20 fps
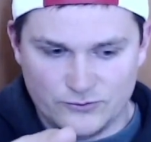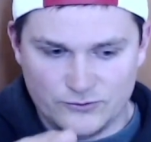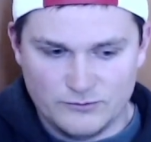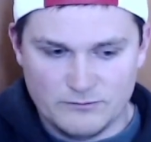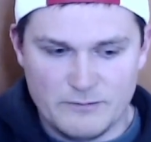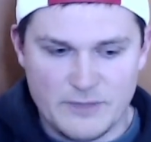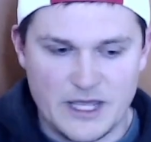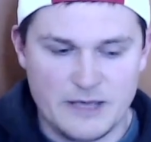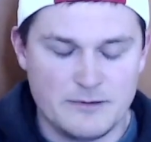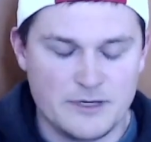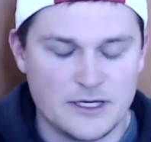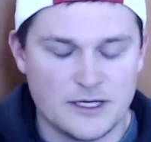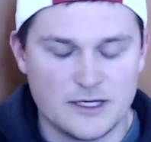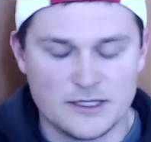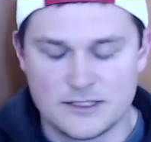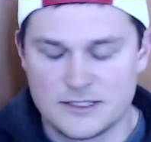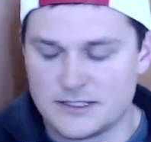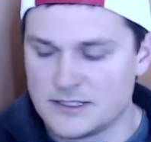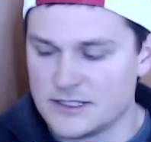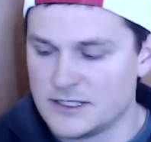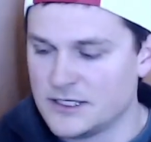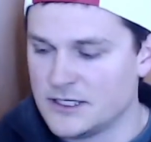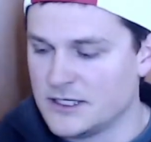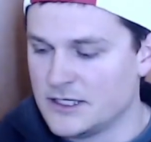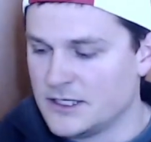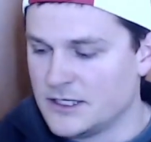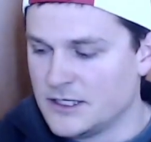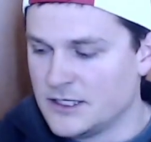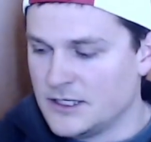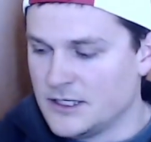Maybe it's
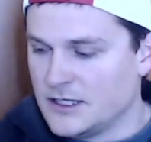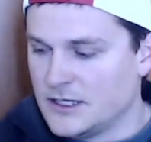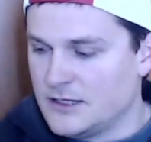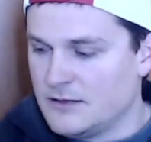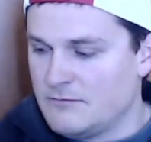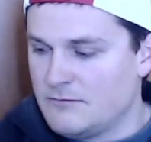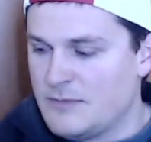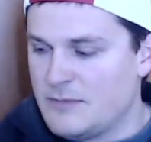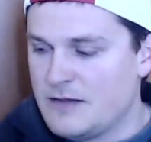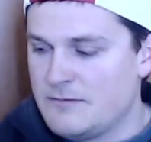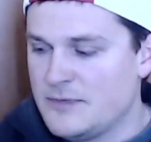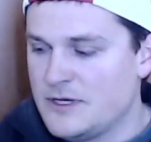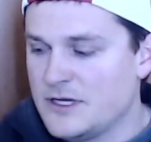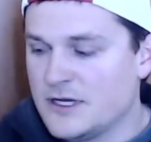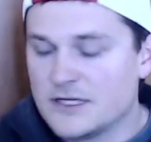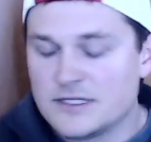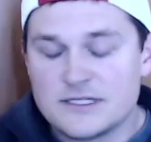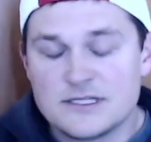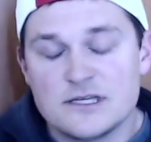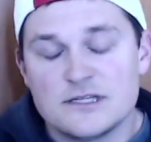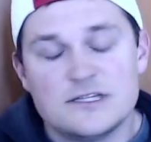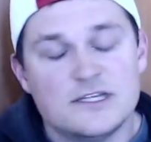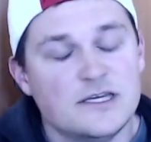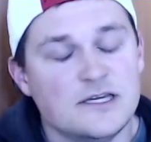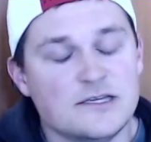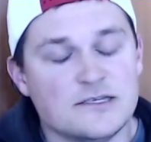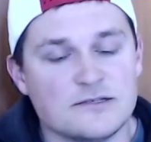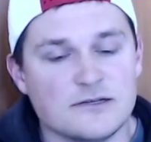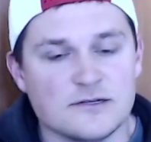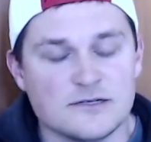the
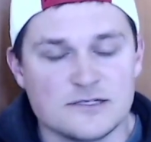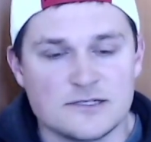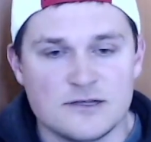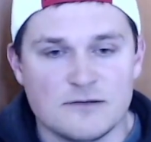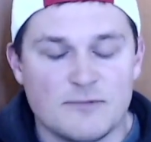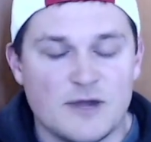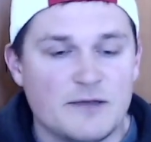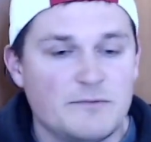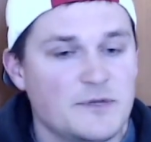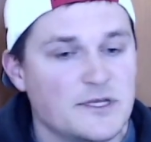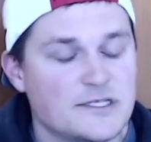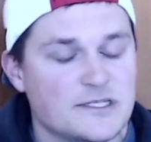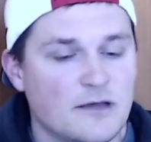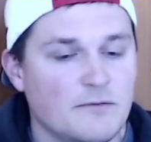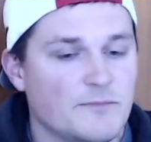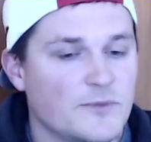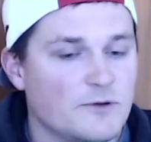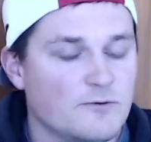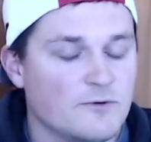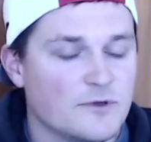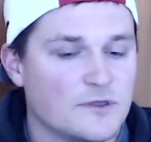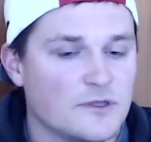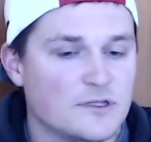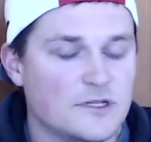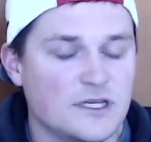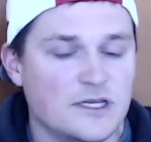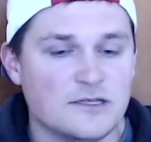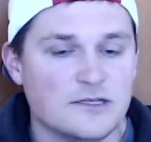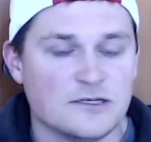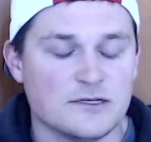teasers. There might be something with the
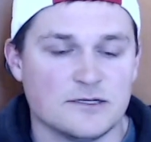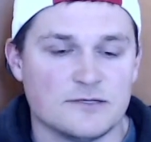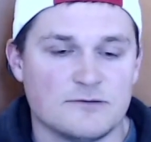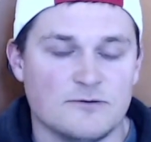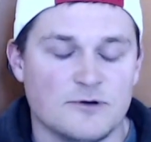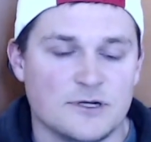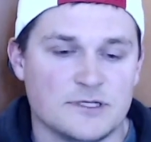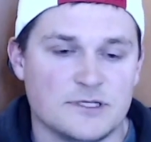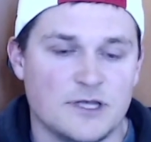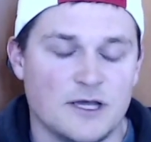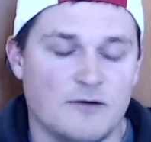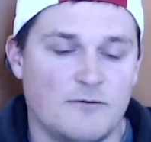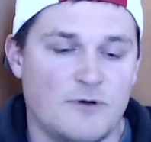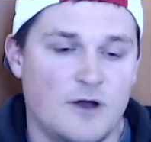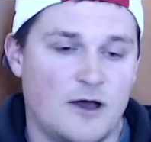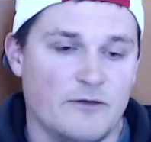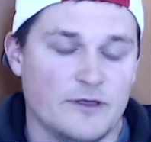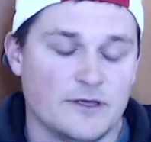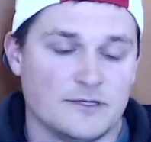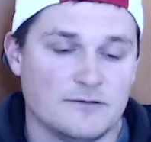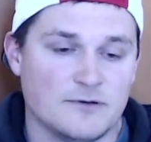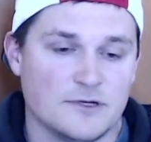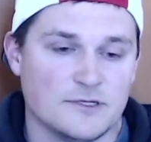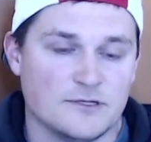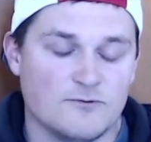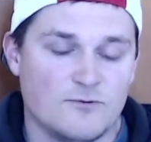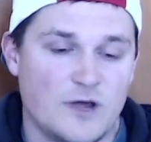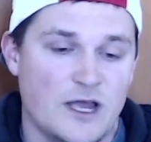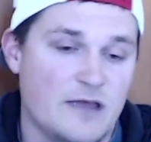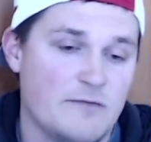teasers where it's like, wow, this
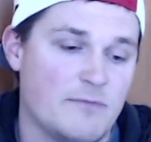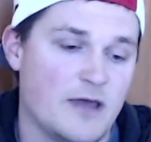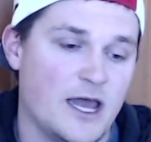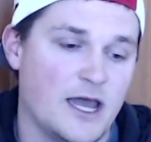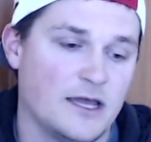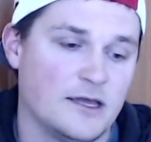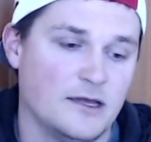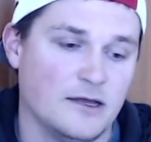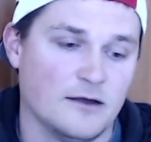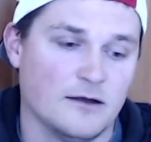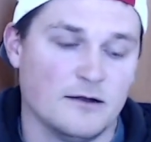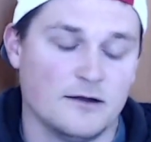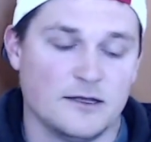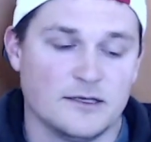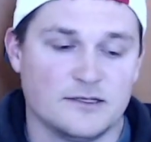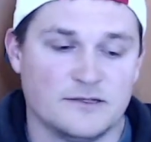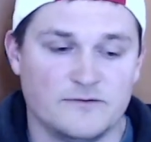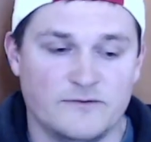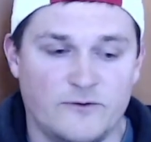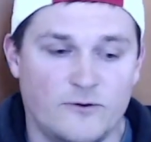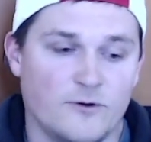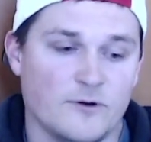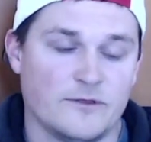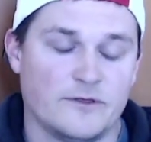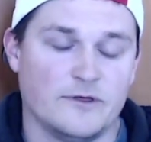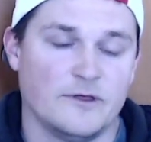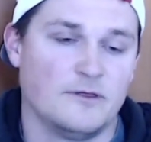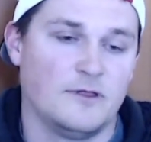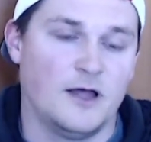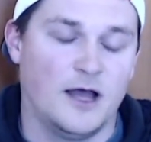one's way back here and it's
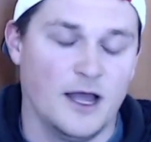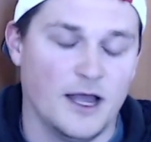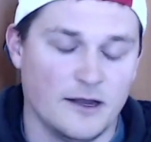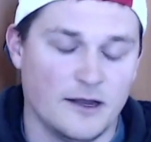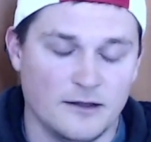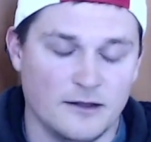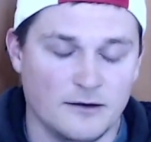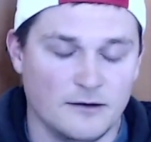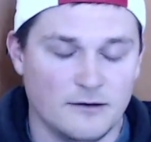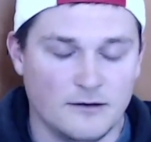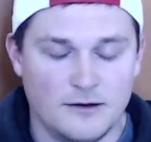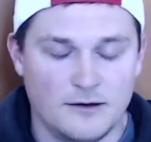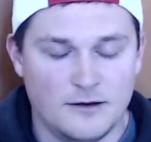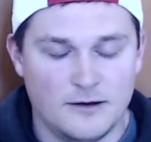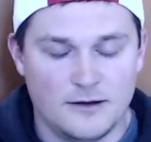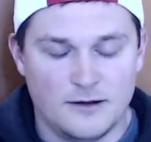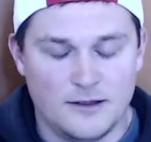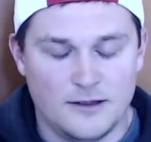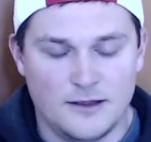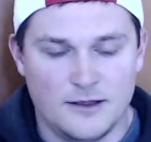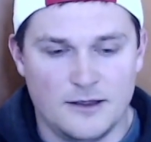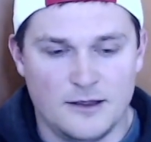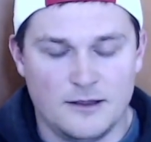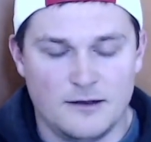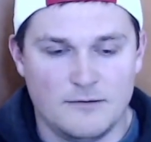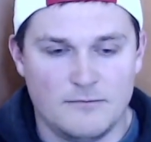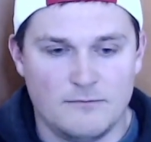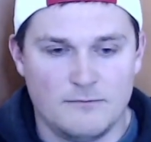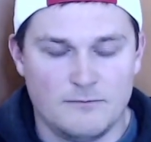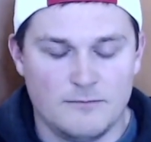fourth in line,
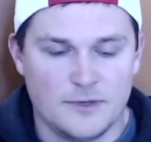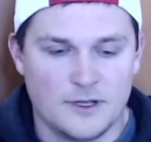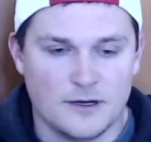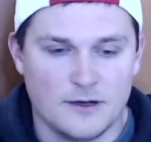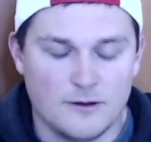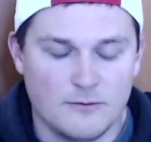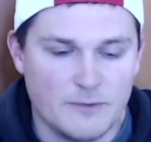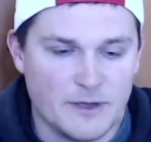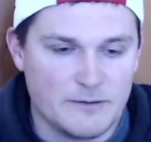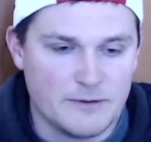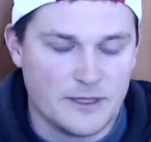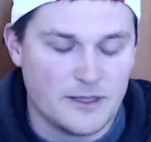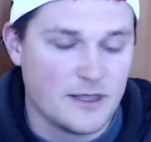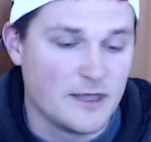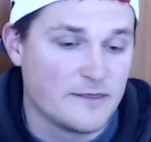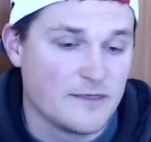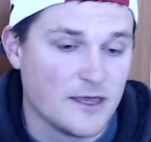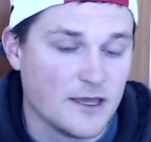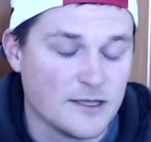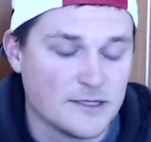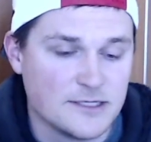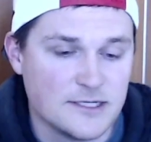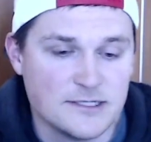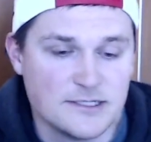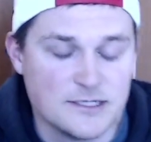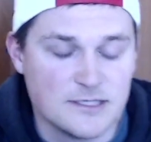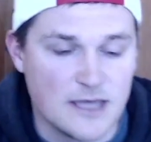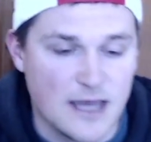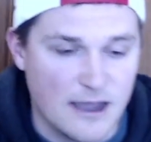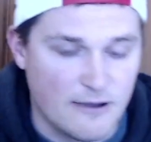and you know, maybe they think it's
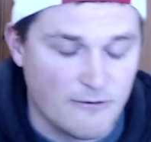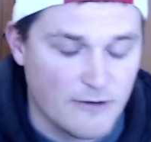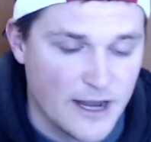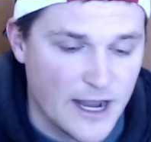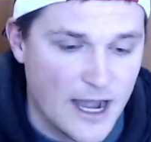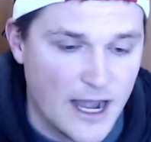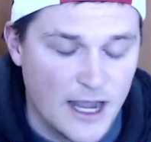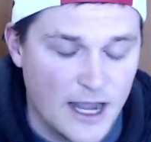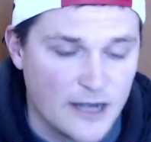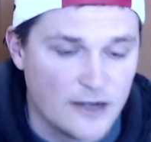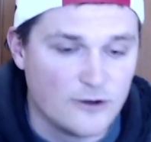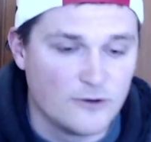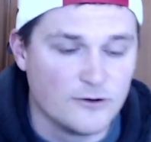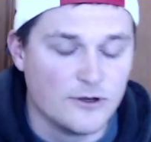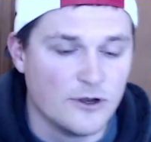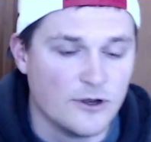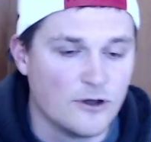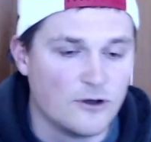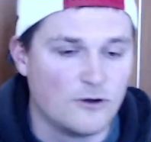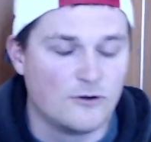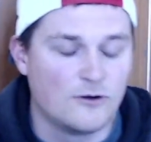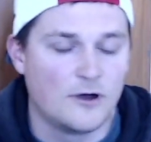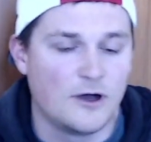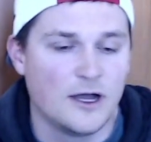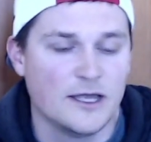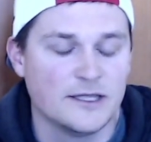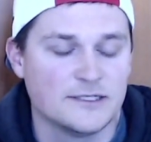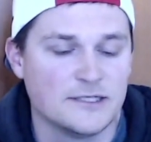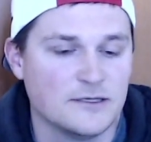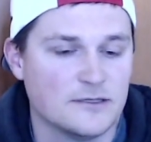easy that way. I don't know.
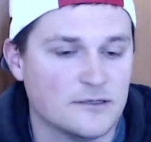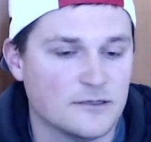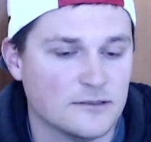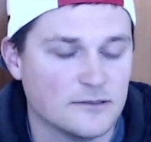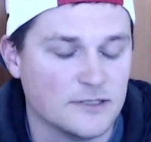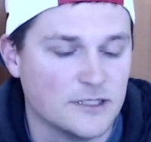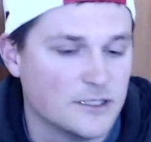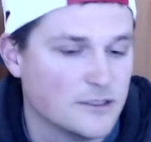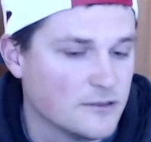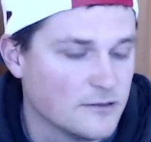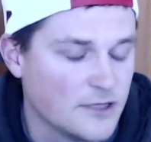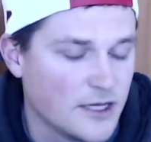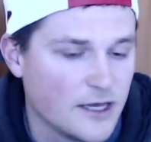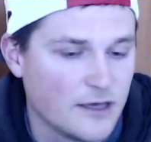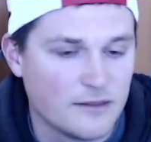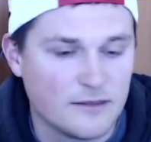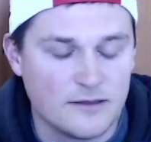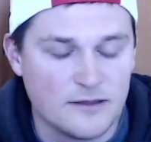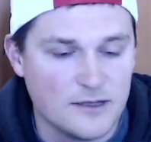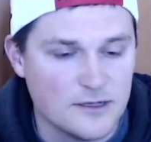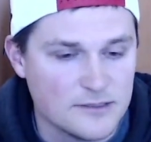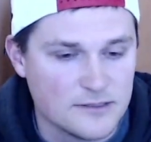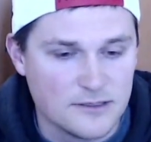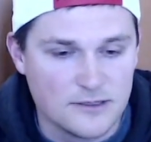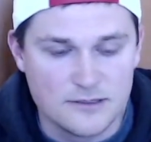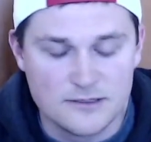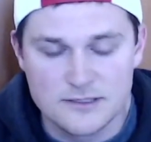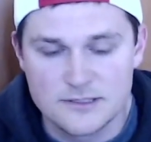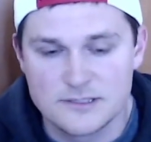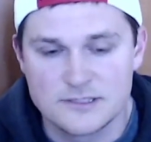It's either leader length,
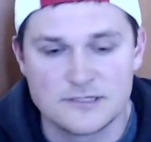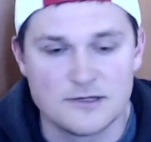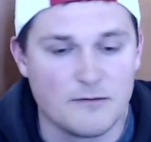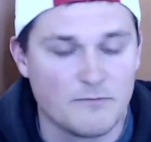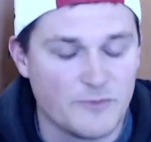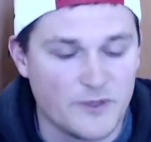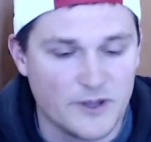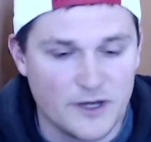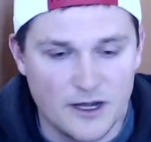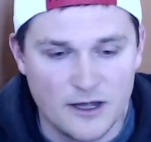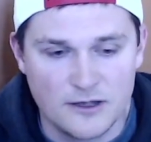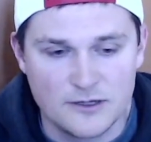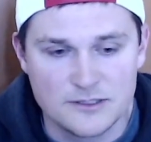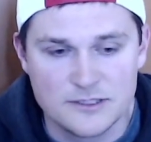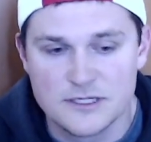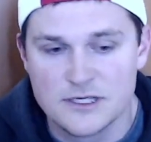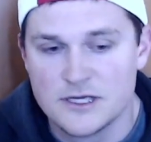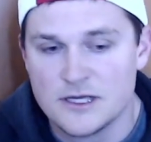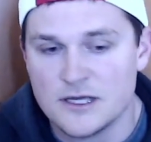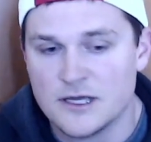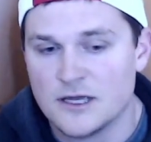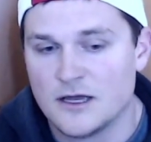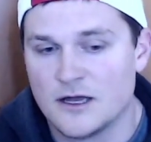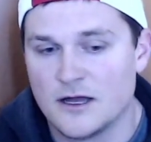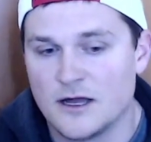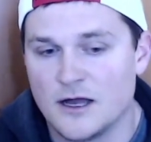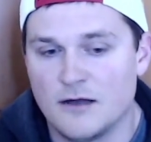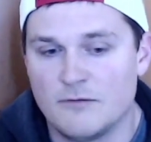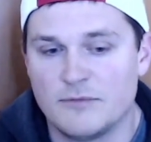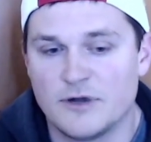teasers, something else,
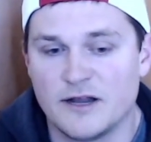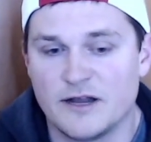but